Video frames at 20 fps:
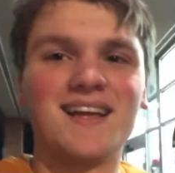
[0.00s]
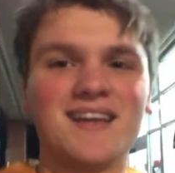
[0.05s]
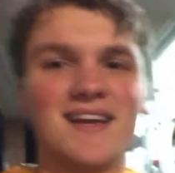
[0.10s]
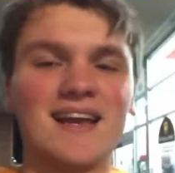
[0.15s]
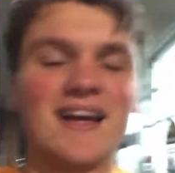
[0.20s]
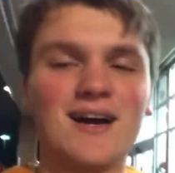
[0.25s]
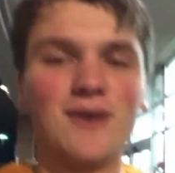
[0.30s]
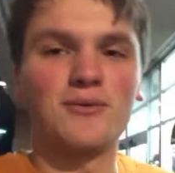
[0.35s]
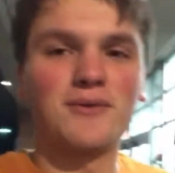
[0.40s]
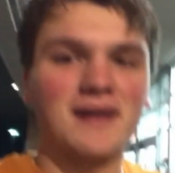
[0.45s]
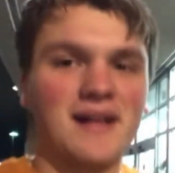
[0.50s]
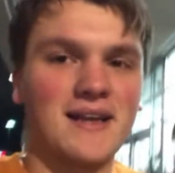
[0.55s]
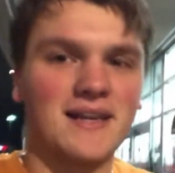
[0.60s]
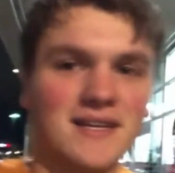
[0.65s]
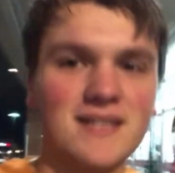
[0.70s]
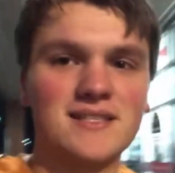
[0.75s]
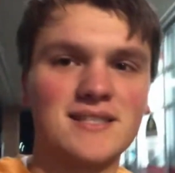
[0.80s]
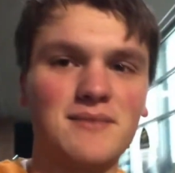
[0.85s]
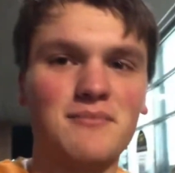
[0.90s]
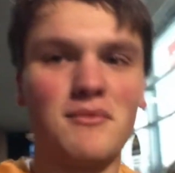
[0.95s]
now we're
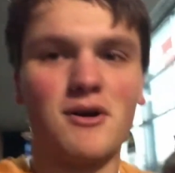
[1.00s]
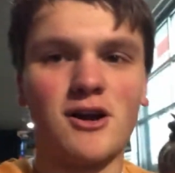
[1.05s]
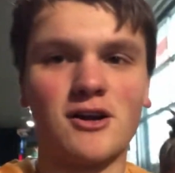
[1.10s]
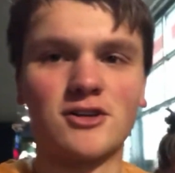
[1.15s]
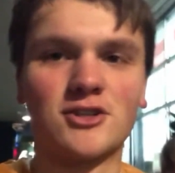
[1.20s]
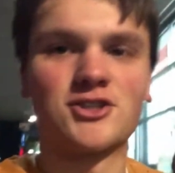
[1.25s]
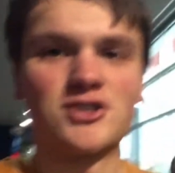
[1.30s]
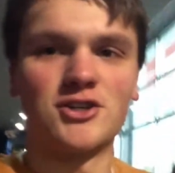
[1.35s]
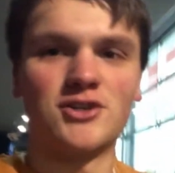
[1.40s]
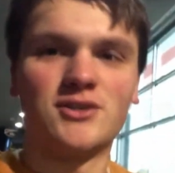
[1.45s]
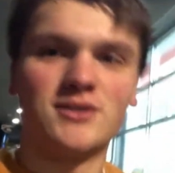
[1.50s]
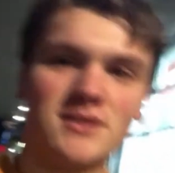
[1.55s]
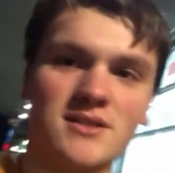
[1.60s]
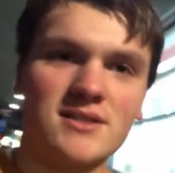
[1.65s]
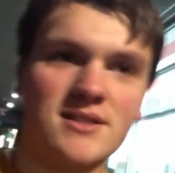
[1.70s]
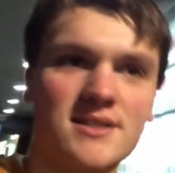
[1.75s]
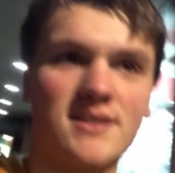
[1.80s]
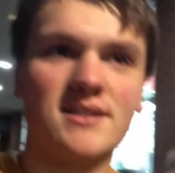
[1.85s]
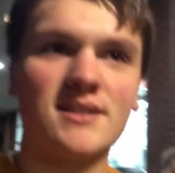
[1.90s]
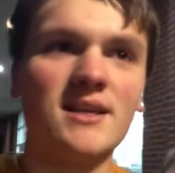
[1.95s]
heading to
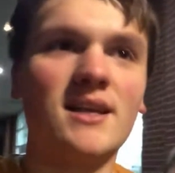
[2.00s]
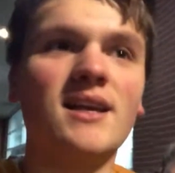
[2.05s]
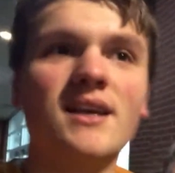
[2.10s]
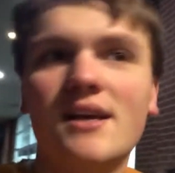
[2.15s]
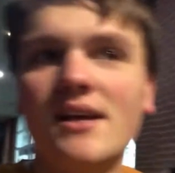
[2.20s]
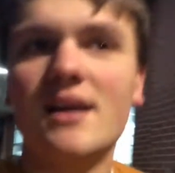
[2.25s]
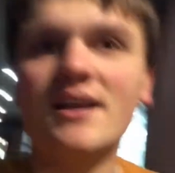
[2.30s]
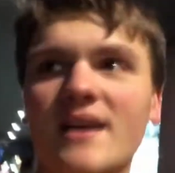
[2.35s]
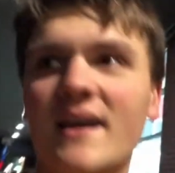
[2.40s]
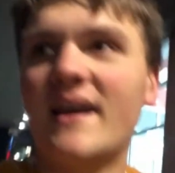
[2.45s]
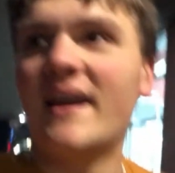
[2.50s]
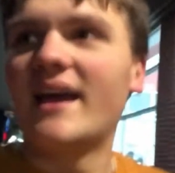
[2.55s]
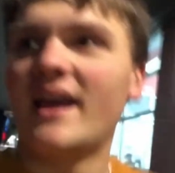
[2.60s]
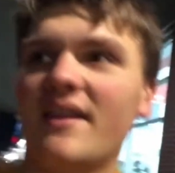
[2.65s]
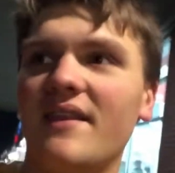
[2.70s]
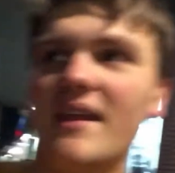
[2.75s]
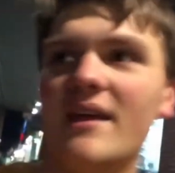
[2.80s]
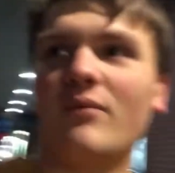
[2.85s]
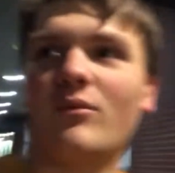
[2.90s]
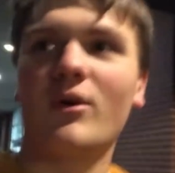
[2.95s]
Marshall's,
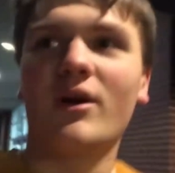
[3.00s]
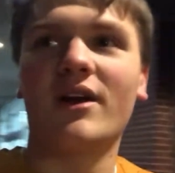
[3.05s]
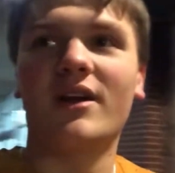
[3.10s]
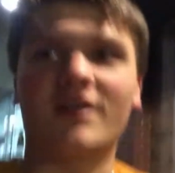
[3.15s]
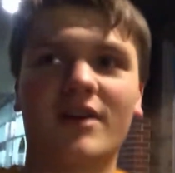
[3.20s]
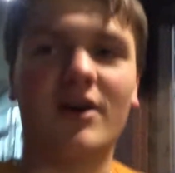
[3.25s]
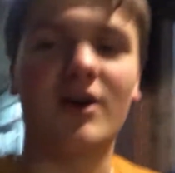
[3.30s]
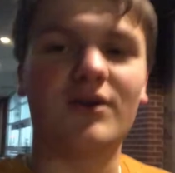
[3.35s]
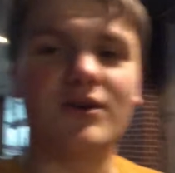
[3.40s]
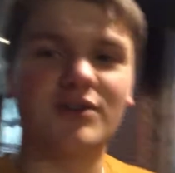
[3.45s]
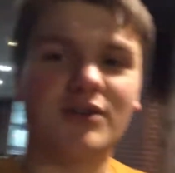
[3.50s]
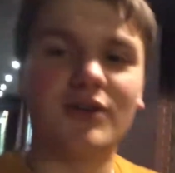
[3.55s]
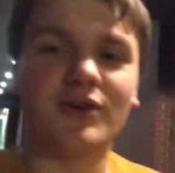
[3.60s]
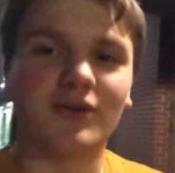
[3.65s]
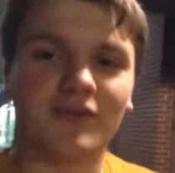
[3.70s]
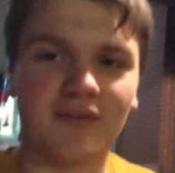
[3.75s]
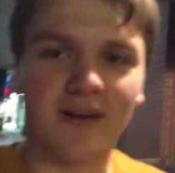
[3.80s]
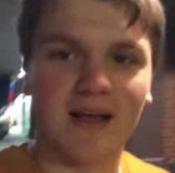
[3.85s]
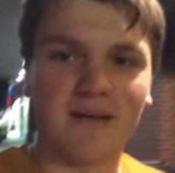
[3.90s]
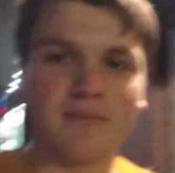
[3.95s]
and then we're gonna go
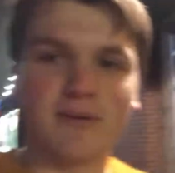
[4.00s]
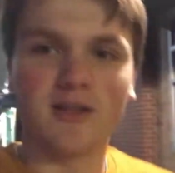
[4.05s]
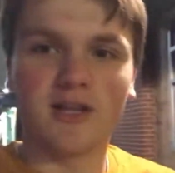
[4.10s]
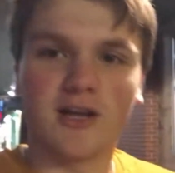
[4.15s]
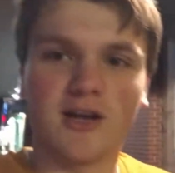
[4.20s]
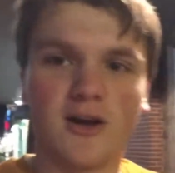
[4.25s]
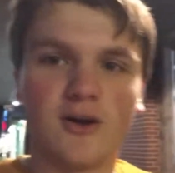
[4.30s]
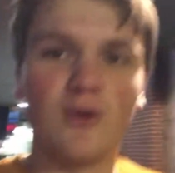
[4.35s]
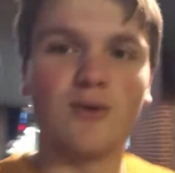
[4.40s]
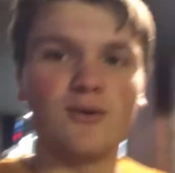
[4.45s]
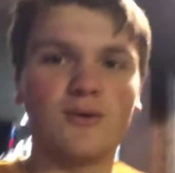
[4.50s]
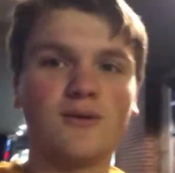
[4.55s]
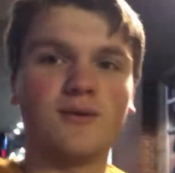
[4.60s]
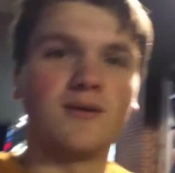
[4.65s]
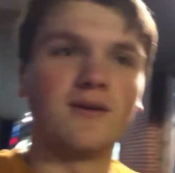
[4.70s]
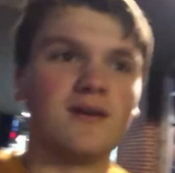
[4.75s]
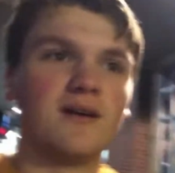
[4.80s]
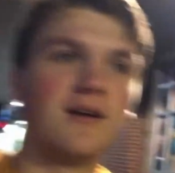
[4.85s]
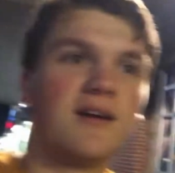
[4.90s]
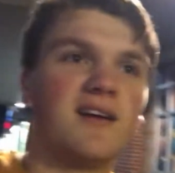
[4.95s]
to Five Below,
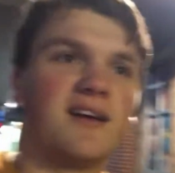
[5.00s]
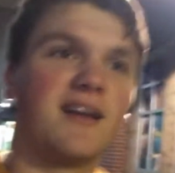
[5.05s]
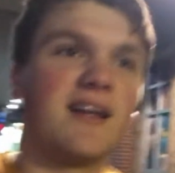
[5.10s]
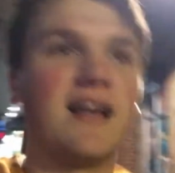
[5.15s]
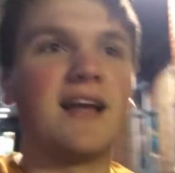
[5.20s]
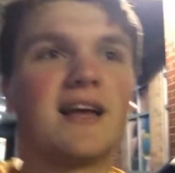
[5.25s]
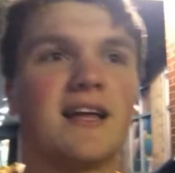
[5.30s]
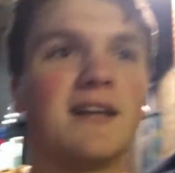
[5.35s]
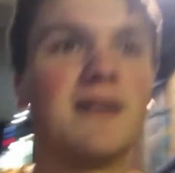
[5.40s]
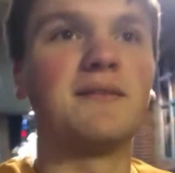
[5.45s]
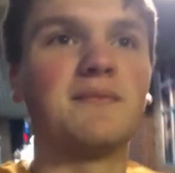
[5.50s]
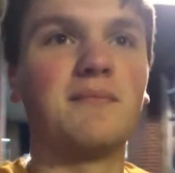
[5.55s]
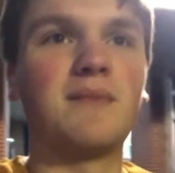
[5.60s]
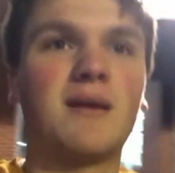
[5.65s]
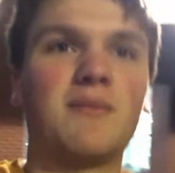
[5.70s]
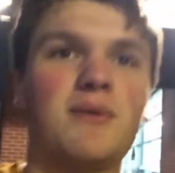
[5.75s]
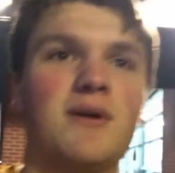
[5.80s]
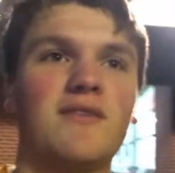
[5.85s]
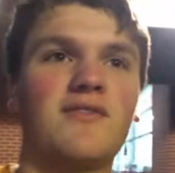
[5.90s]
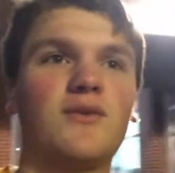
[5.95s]
and
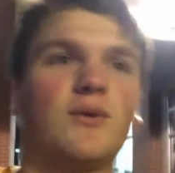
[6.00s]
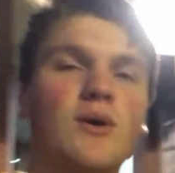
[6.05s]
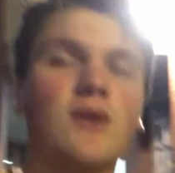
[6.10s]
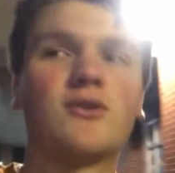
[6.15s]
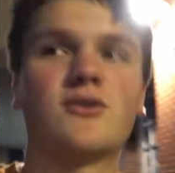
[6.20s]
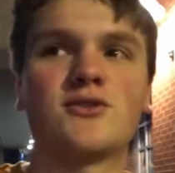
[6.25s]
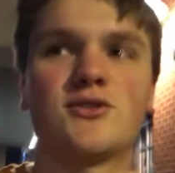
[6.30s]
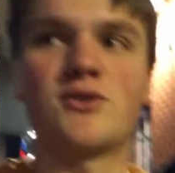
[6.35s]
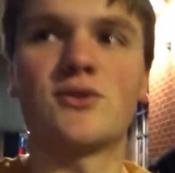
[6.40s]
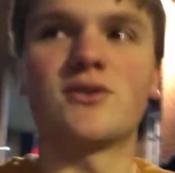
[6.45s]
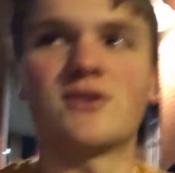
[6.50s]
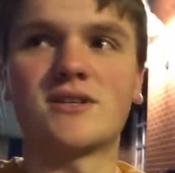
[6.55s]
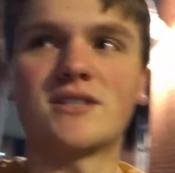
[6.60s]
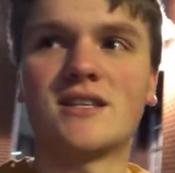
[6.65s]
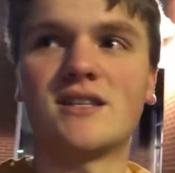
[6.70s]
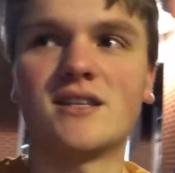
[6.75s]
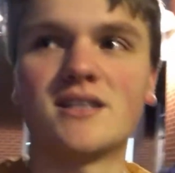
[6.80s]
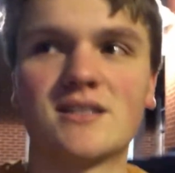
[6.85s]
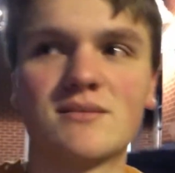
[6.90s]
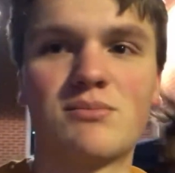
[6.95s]
maybe a few other stores
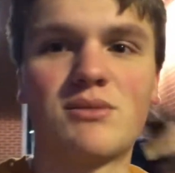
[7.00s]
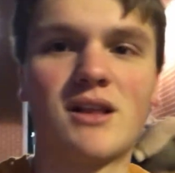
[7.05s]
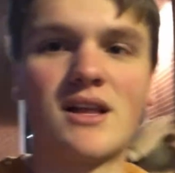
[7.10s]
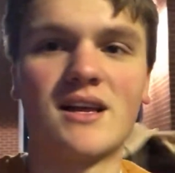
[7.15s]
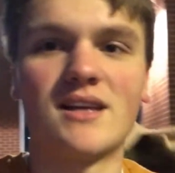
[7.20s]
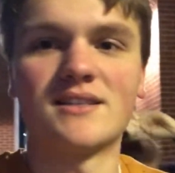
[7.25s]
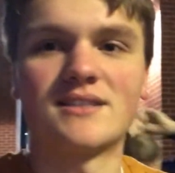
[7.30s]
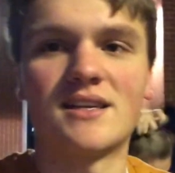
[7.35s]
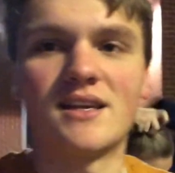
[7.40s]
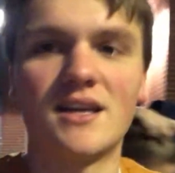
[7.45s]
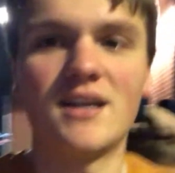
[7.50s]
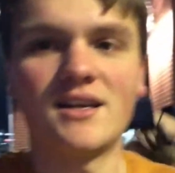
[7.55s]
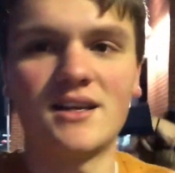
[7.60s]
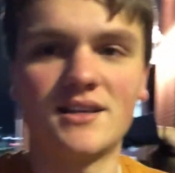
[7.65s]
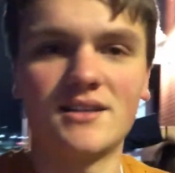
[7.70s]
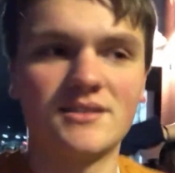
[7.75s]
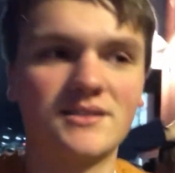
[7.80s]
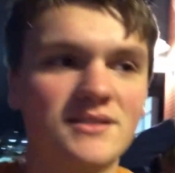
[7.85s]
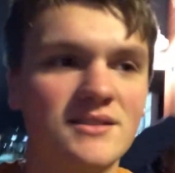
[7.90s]
in this plaza.